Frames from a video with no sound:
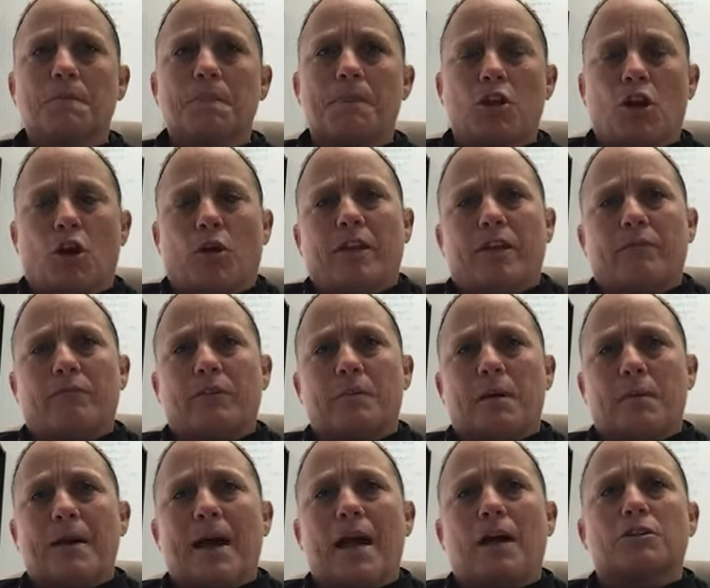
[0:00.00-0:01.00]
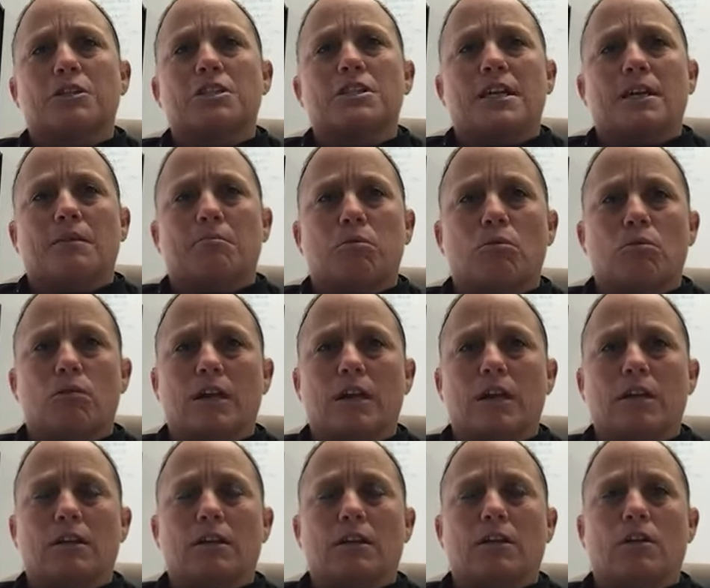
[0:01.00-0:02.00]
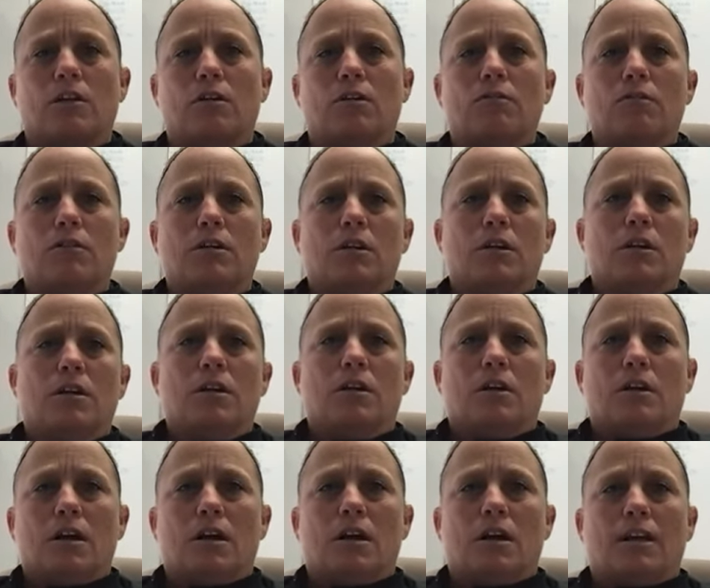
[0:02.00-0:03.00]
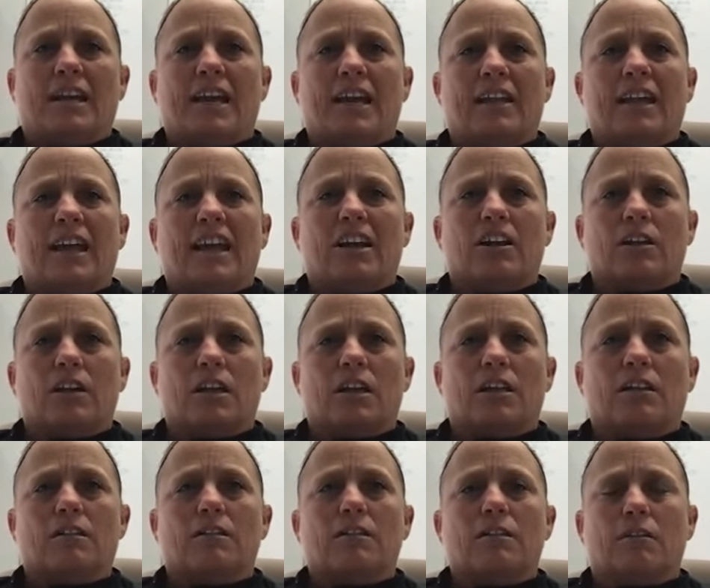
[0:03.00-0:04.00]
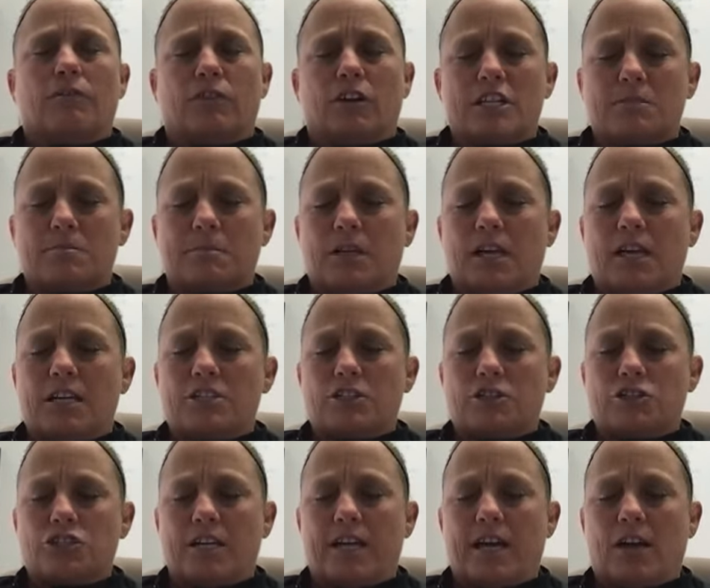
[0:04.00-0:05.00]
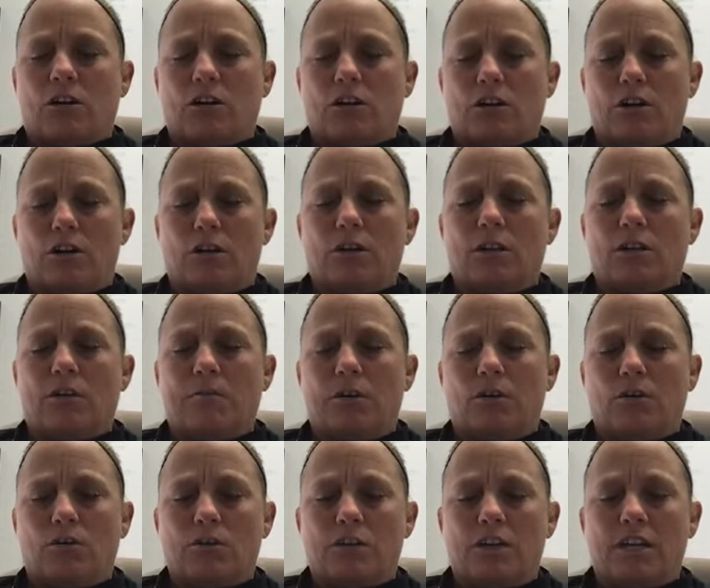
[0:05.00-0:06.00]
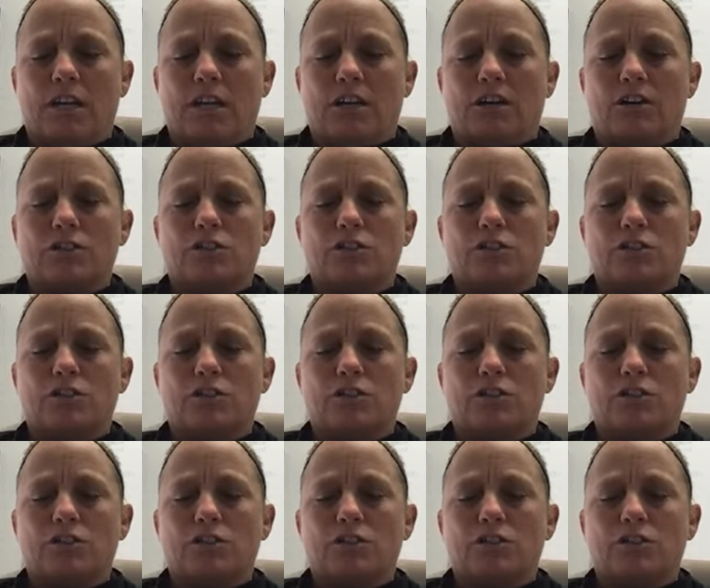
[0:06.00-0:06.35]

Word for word: You know, and then from a power standpoint, you know, Kaylee Harrigan, a freshman last year, she got hurt in the middle of the year.